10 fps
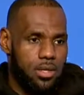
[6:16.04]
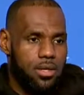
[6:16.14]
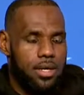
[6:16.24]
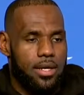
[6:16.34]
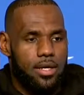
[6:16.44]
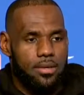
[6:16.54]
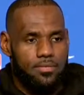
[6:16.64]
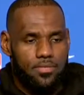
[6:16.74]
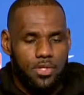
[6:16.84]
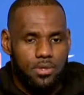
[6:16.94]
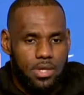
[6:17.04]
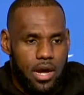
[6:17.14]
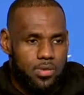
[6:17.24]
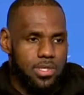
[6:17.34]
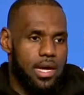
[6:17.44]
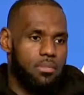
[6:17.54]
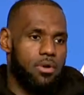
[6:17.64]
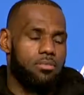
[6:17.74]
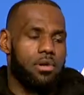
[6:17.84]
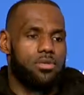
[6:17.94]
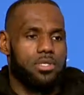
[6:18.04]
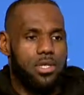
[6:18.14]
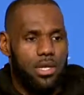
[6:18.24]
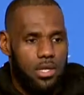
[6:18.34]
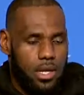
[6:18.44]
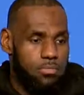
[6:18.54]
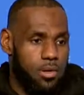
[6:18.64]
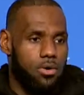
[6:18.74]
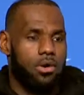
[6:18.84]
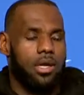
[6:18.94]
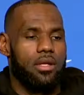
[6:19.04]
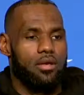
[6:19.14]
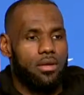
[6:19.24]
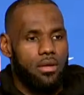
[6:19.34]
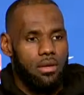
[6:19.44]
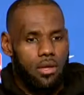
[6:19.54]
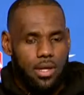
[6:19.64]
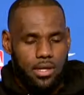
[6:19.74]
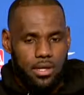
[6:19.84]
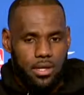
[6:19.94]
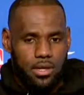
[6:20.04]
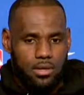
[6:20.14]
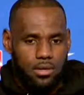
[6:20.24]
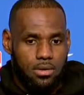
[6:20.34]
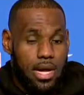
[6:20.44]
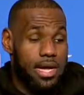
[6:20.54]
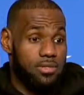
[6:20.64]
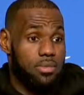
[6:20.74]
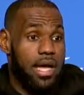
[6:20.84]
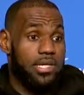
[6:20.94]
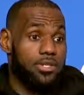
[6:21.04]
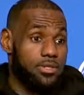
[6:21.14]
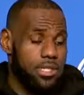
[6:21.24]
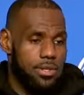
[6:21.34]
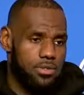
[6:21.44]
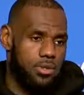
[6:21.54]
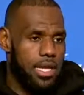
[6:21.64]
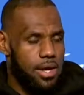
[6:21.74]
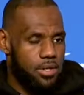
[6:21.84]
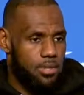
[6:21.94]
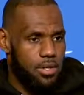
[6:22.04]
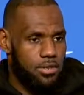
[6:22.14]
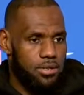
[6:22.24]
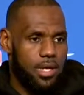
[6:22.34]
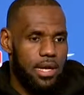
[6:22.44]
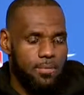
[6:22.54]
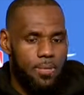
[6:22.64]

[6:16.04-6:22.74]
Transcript: not re-signing Barbosa and Bogut and, guys from last year's team, so allow them to go do that.